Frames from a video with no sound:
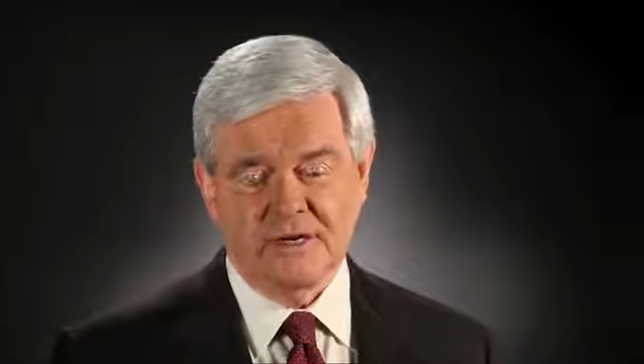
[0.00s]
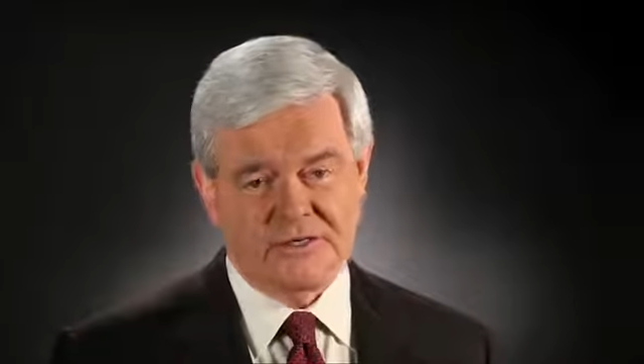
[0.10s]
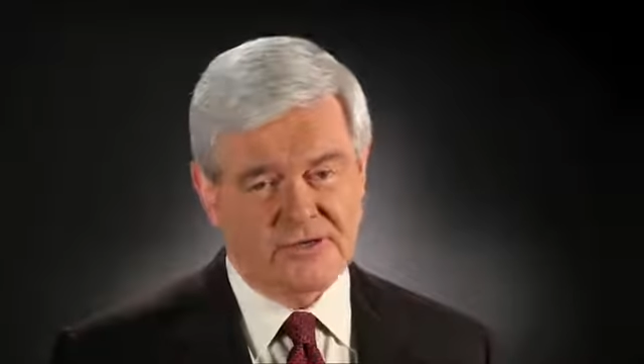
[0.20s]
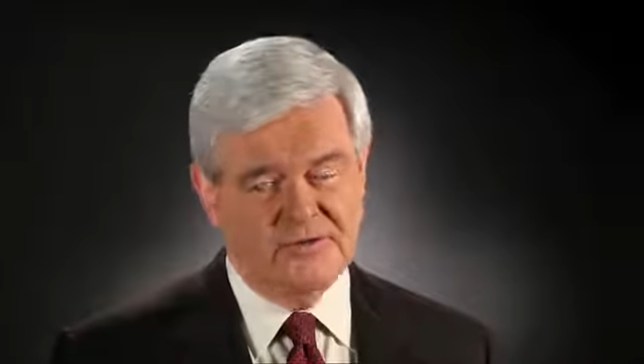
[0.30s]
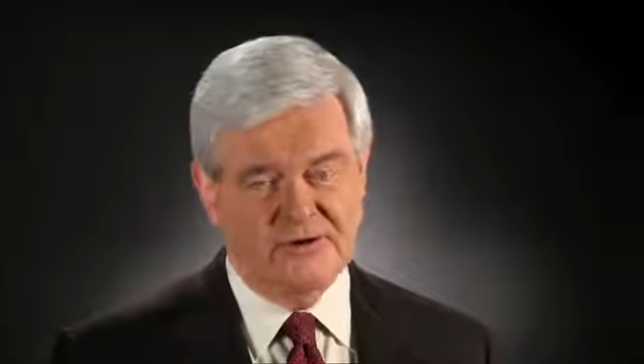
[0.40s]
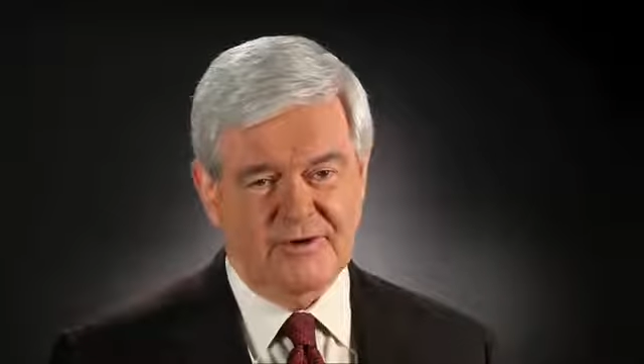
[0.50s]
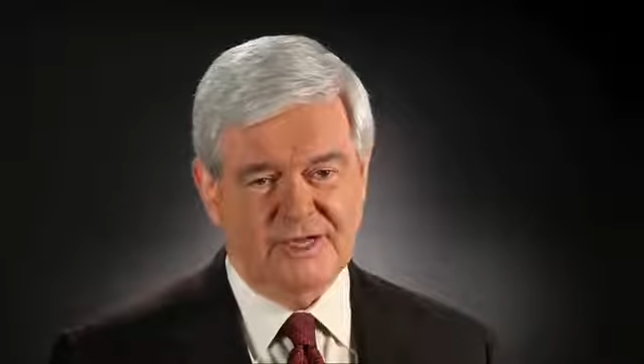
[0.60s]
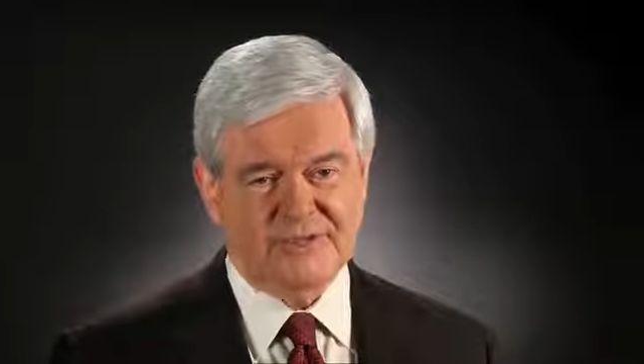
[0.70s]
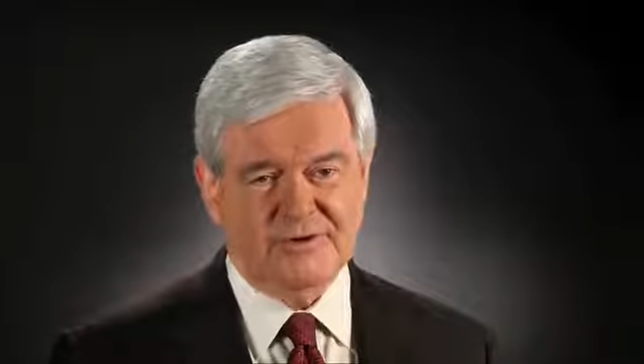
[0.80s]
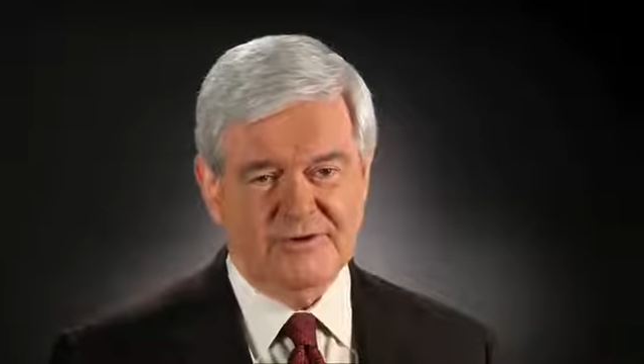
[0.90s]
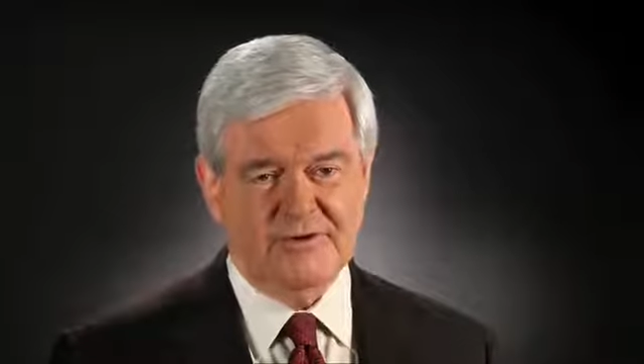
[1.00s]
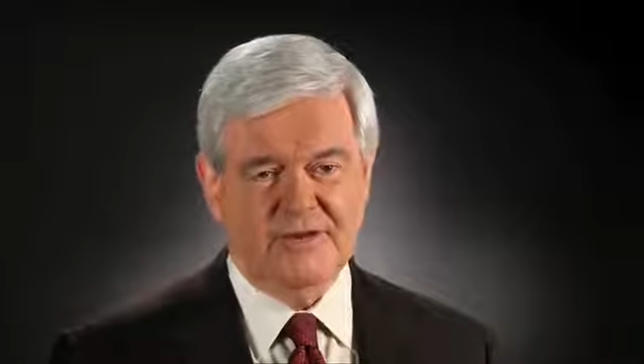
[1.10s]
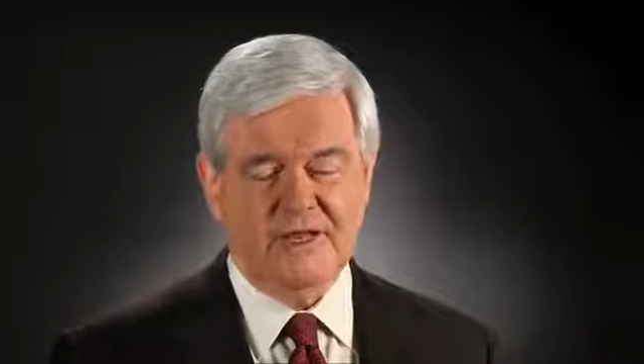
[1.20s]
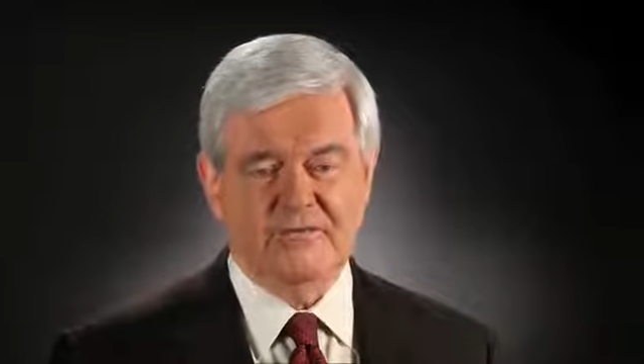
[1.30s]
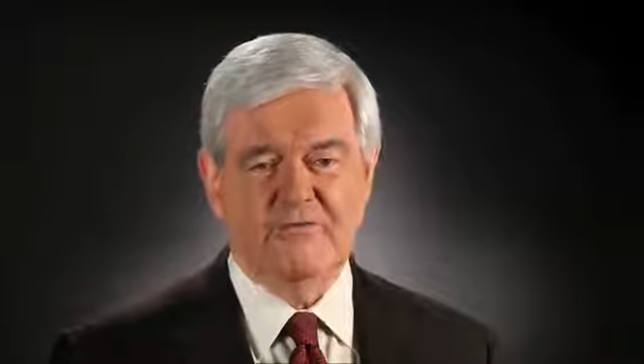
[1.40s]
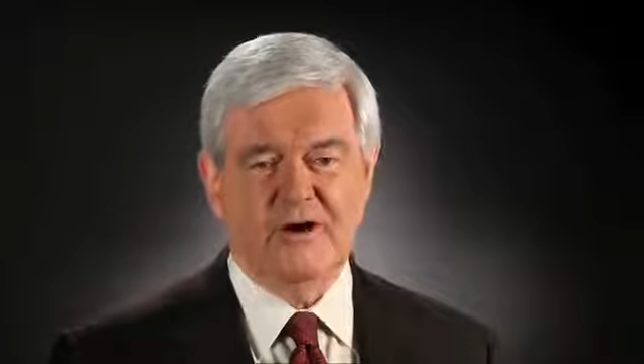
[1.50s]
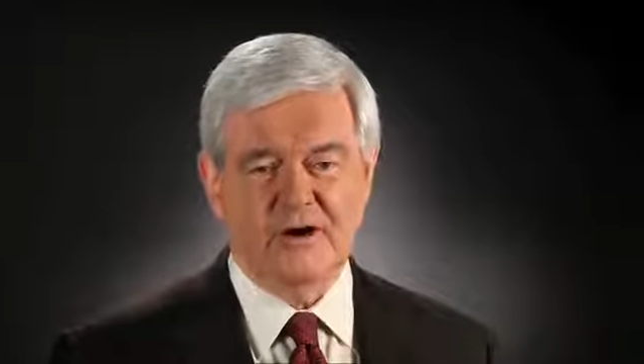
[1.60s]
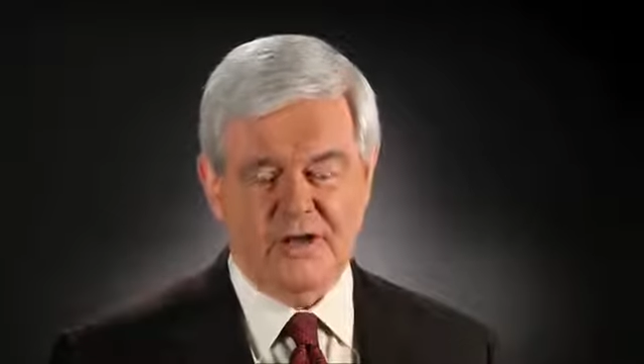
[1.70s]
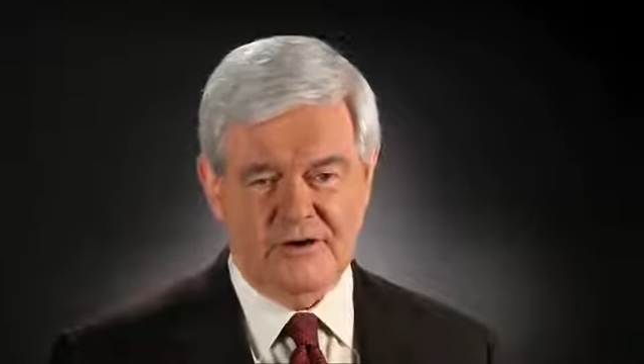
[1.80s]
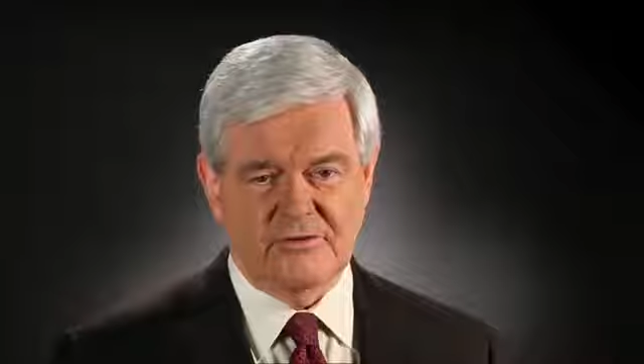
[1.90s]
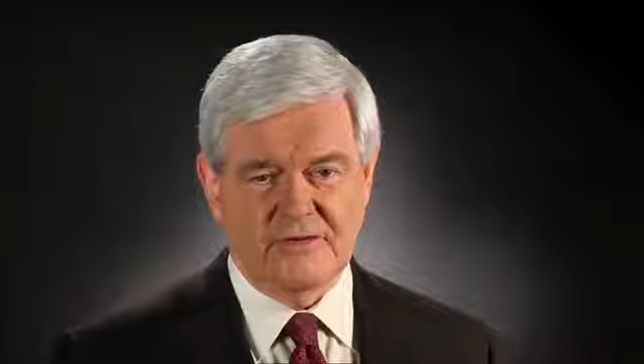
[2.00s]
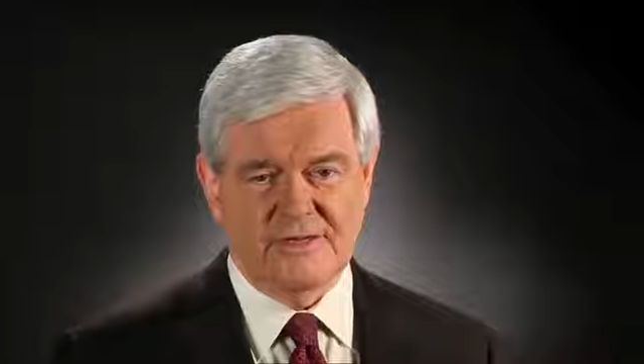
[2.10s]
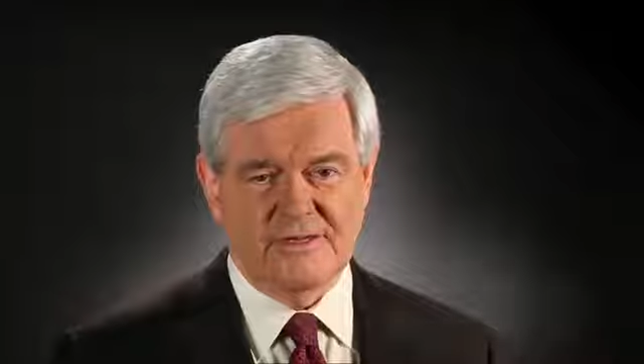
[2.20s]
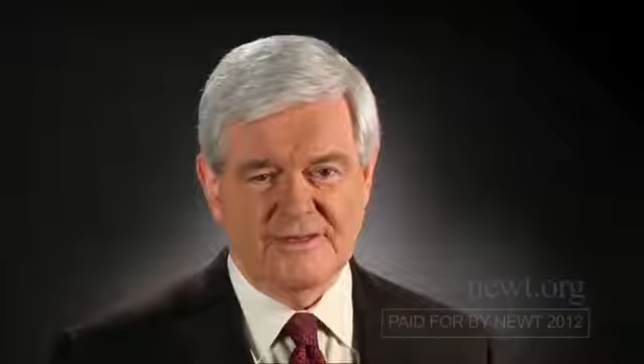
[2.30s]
our children and grandchildren, and for our country.